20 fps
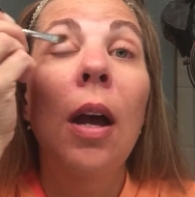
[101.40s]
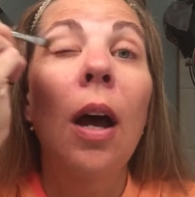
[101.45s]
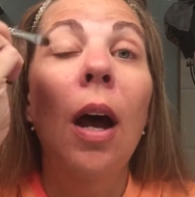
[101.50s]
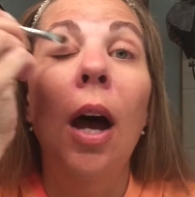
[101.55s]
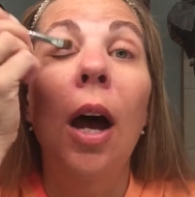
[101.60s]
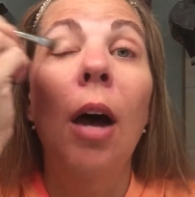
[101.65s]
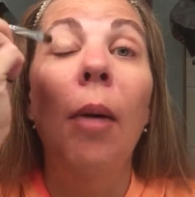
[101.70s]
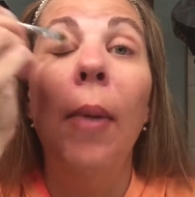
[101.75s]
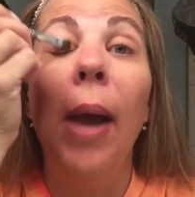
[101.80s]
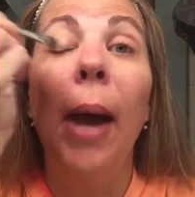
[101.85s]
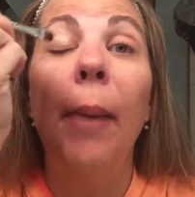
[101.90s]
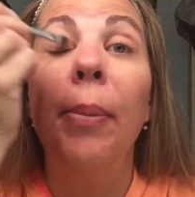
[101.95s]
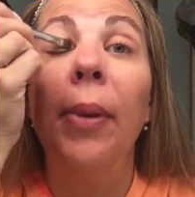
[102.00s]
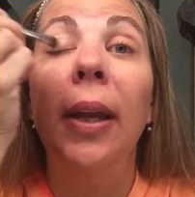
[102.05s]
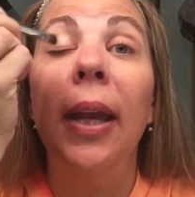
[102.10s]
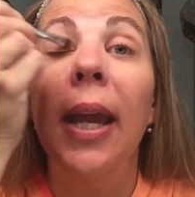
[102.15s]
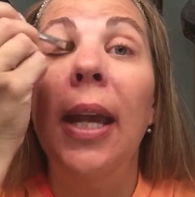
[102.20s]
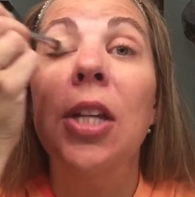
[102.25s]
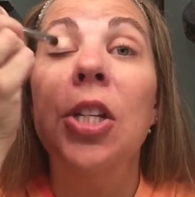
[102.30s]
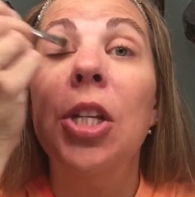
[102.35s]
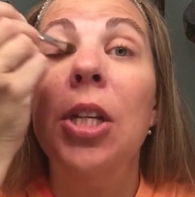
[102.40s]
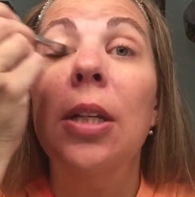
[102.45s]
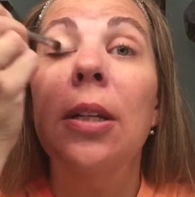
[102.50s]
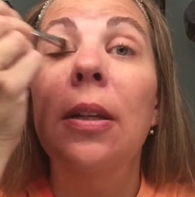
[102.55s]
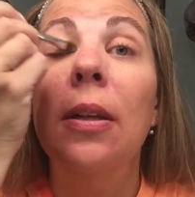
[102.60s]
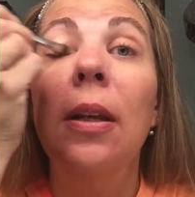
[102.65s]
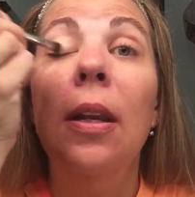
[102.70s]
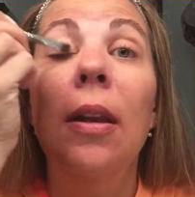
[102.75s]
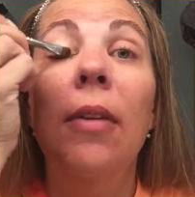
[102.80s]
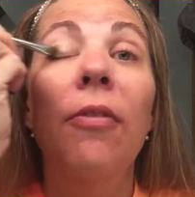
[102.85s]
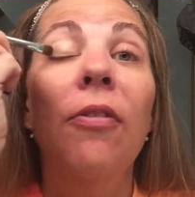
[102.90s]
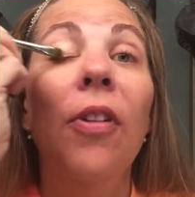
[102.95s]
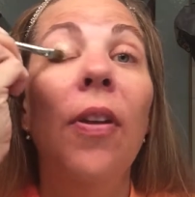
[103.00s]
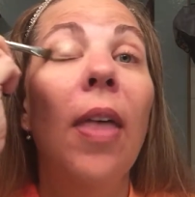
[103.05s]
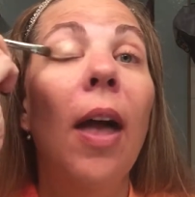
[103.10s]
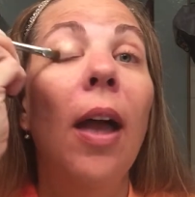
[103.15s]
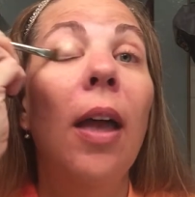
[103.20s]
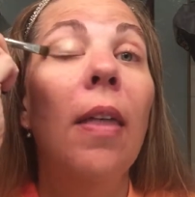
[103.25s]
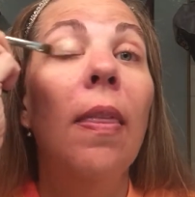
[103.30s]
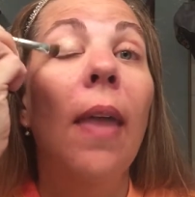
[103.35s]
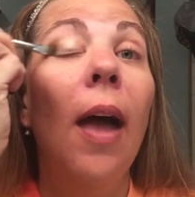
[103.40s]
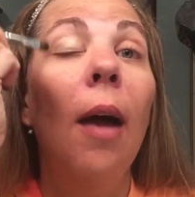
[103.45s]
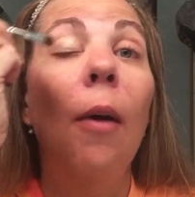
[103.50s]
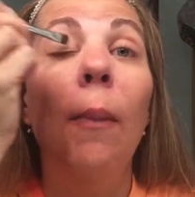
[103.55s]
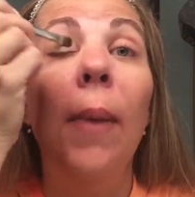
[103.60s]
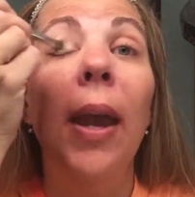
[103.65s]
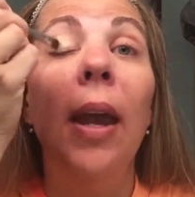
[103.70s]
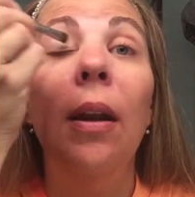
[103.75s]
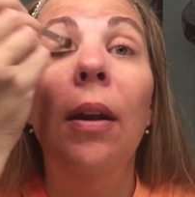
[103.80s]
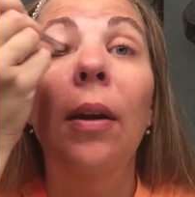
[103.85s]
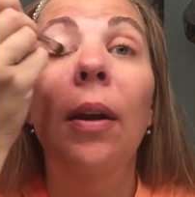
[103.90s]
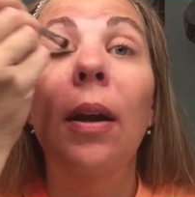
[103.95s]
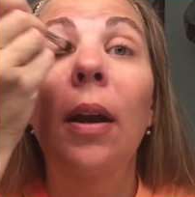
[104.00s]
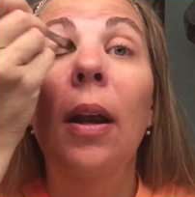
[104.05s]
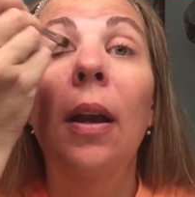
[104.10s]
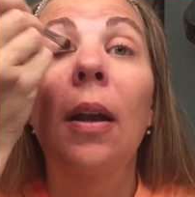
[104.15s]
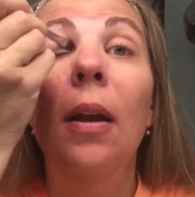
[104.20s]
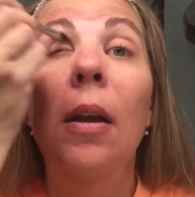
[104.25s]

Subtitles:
application for that in that manner.